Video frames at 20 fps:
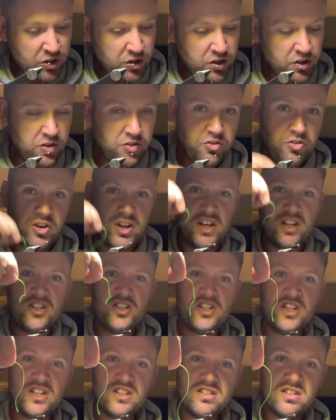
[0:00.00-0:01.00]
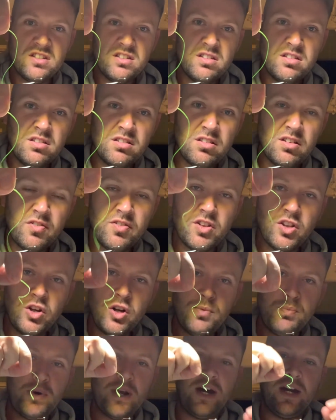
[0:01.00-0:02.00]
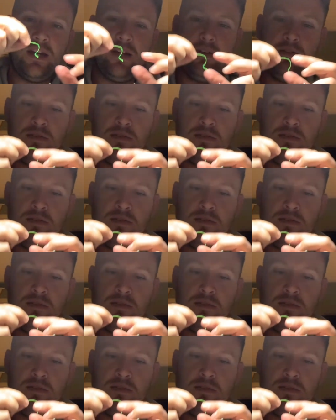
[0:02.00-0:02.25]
3 inches of Glow Bright,